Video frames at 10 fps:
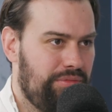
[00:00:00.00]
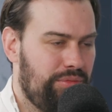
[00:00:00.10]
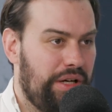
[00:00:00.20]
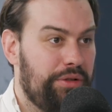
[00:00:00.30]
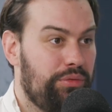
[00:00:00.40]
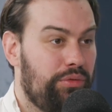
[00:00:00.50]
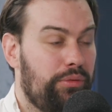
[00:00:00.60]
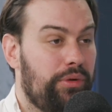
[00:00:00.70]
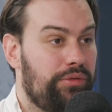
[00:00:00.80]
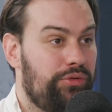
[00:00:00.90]
Why you
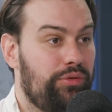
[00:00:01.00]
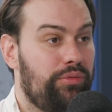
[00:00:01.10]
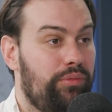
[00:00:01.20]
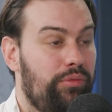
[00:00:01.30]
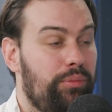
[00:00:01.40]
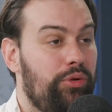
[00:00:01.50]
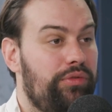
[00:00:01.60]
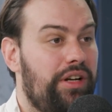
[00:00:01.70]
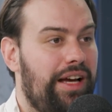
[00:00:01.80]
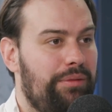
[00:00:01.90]
would want to remove
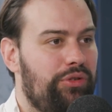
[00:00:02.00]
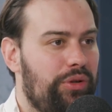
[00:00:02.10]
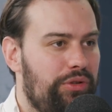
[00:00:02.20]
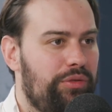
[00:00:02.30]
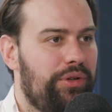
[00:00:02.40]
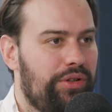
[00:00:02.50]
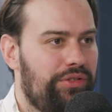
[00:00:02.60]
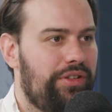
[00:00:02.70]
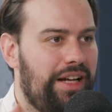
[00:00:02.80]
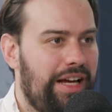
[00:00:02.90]
the limestone is because
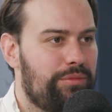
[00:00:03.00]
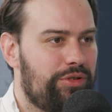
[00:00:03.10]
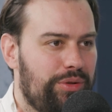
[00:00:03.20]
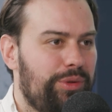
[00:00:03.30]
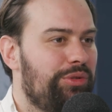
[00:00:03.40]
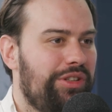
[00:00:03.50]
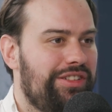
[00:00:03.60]
the limestone